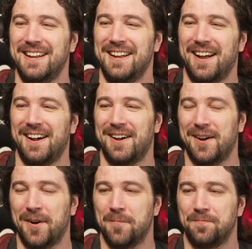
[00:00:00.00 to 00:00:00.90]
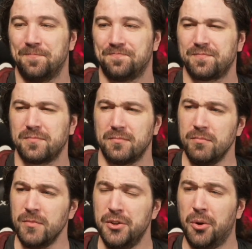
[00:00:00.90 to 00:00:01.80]
You
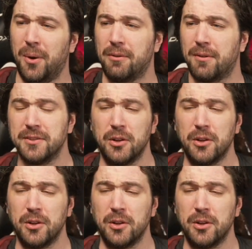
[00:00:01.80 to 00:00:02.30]
know what, Russell?